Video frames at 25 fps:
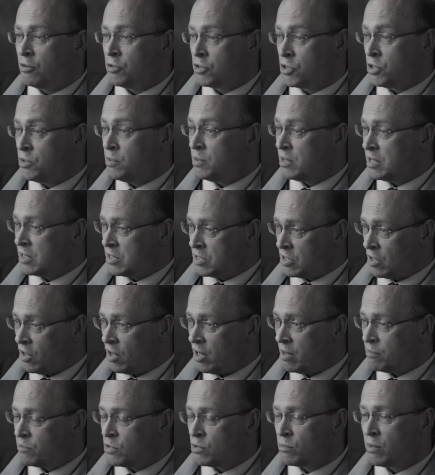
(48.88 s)
was due at the
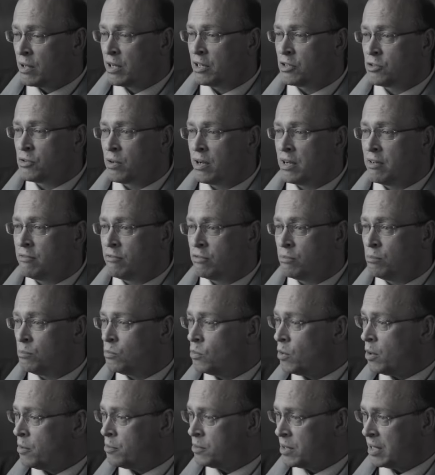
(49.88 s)
time to run a train from
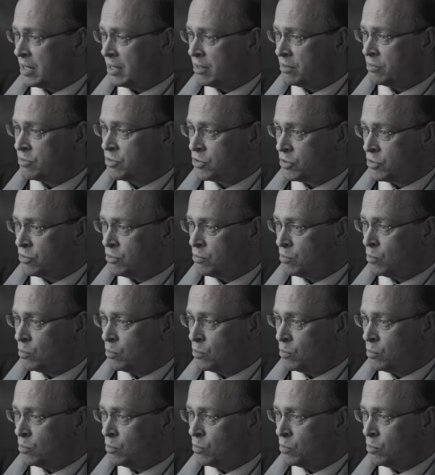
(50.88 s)
Woking to